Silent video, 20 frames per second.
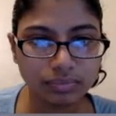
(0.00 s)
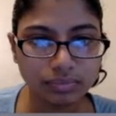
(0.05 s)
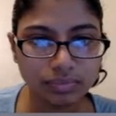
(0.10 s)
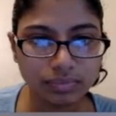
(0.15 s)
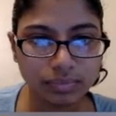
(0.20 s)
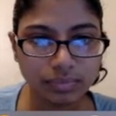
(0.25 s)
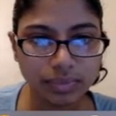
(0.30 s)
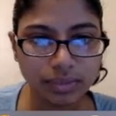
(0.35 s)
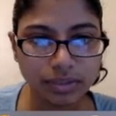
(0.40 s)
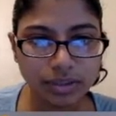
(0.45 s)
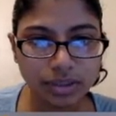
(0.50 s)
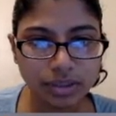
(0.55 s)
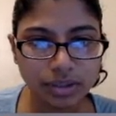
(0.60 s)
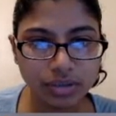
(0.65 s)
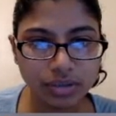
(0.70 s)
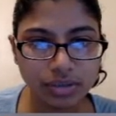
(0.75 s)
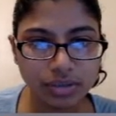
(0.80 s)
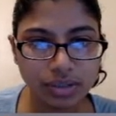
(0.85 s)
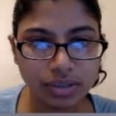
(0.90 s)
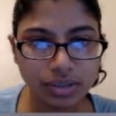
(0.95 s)
Make sure it
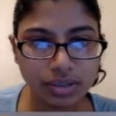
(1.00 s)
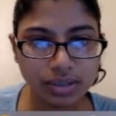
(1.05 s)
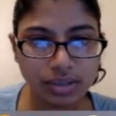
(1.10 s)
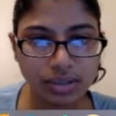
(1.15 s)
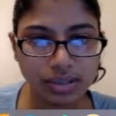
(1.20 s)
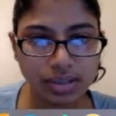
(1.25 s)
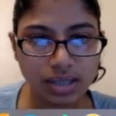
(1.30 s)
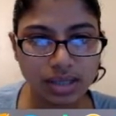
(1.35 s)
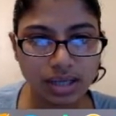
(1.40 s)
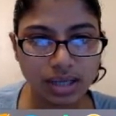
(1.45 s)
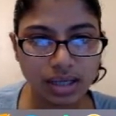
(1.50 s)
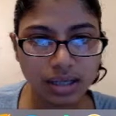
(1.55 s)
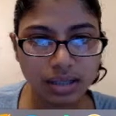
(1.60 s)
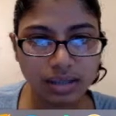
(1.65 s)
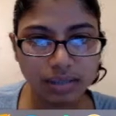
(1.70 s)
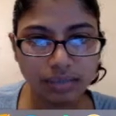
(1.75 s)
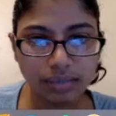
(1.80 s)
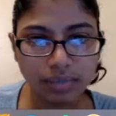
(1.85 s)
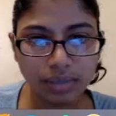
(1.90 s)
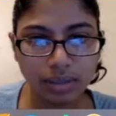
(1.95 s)
goes inside
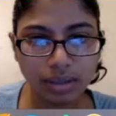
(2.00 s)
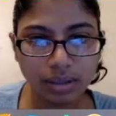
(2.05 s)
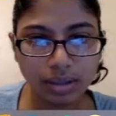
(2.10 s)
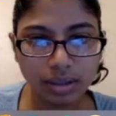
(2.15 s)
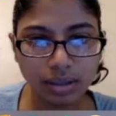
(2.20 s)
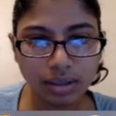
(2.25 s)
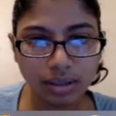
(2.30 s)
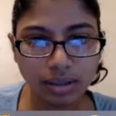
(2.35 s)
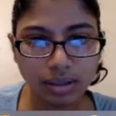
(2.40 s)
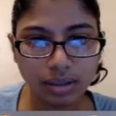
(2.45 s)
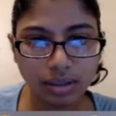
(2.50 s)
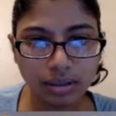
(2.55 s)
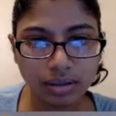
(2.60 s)
my,